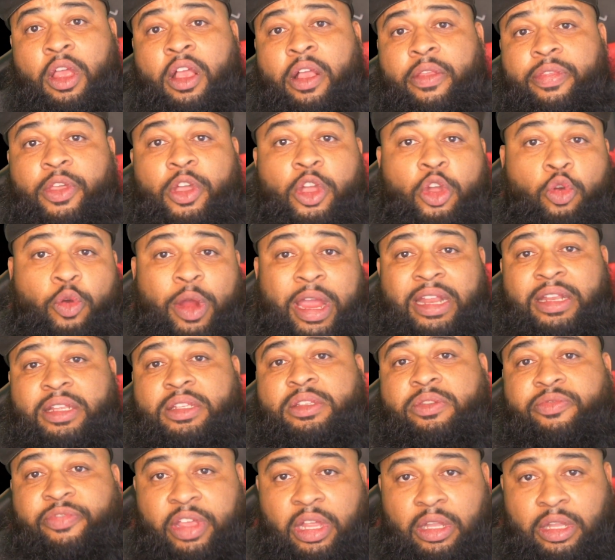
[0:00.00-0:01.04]
the greatest
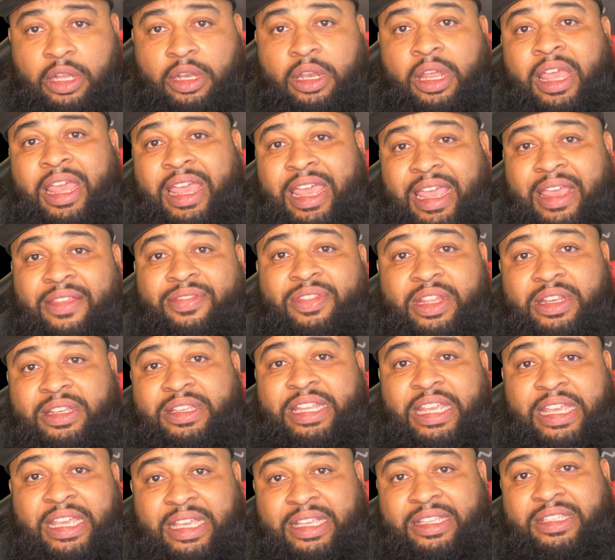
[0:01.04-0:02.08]
villain in the
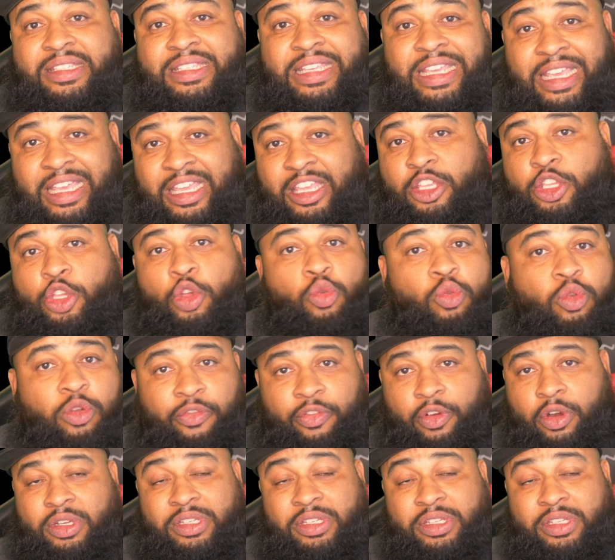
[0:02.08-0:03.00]
DC universe,